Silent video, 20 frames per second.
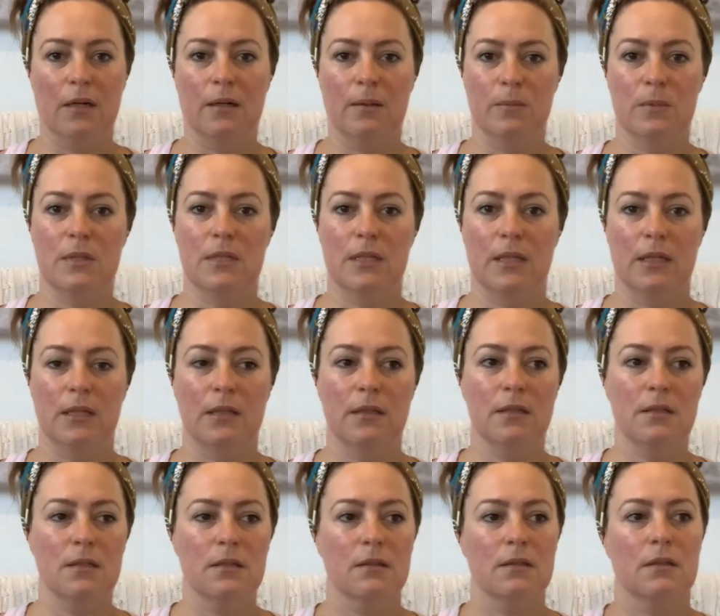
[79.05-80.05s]

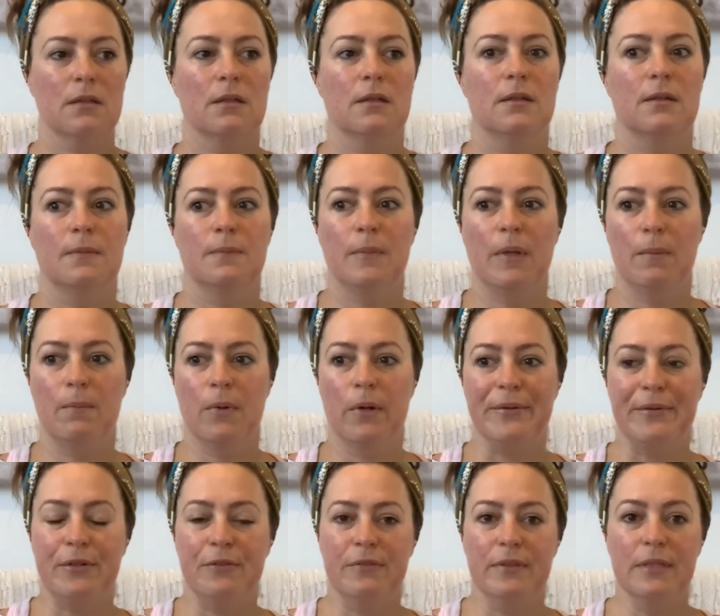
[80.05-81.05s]
upstairs in
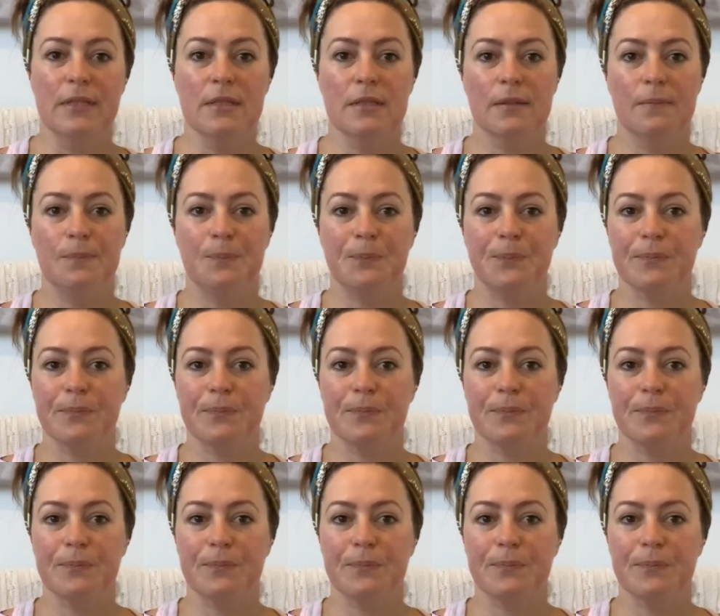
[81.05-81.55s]
my office.